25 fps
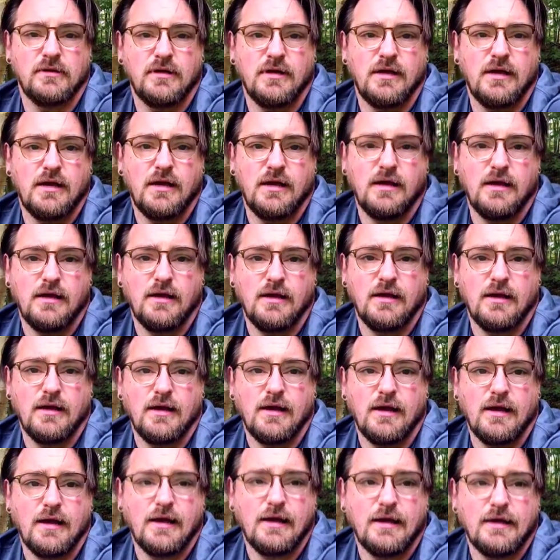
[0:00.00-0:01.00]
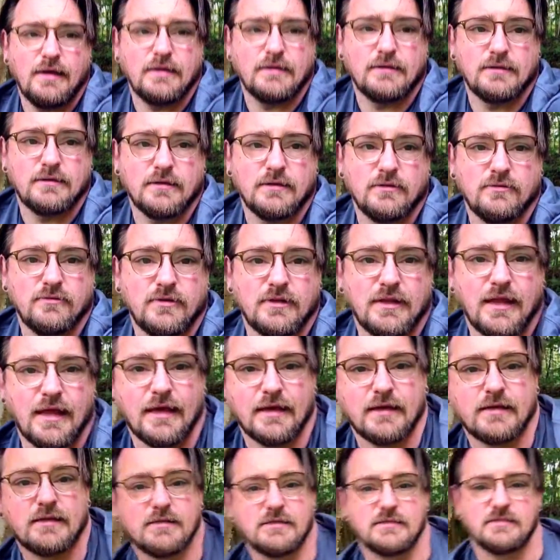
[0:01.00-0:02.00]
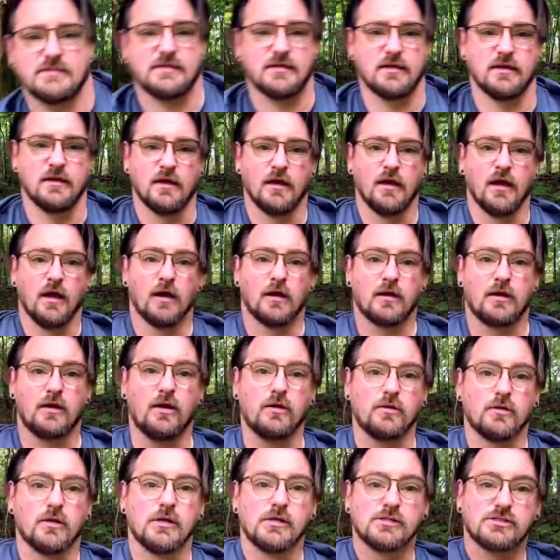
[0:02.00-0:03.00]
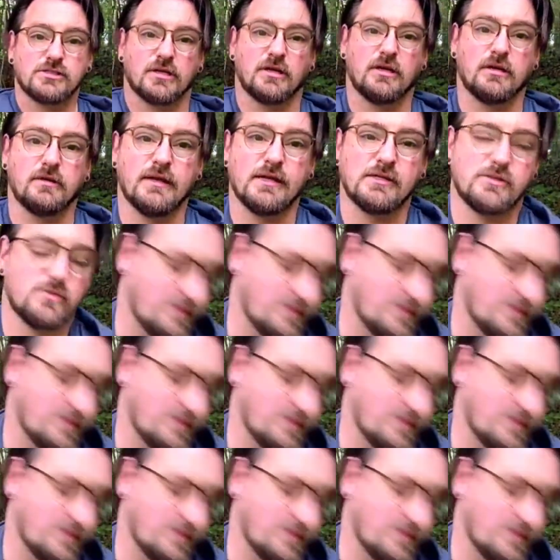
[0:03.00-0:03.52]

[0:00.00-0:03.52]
and relax. Cool, so that's what I've